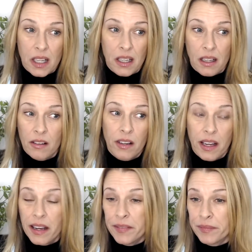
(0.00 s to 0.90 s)

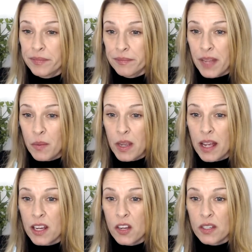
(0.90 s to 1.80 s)
Okay. Maybe
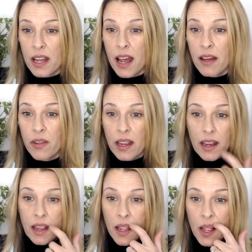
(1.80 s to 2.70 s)
I used to have
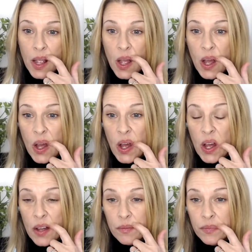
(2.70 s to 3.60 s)
a
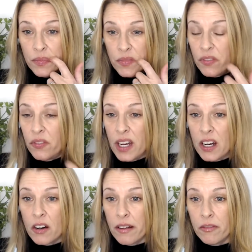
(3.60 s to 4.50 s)

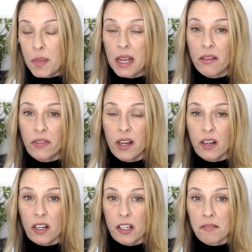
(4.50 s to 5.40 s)
fear of being a
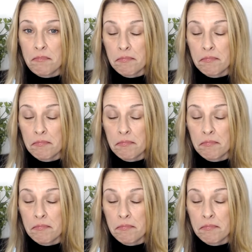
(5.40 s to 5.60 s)
failure.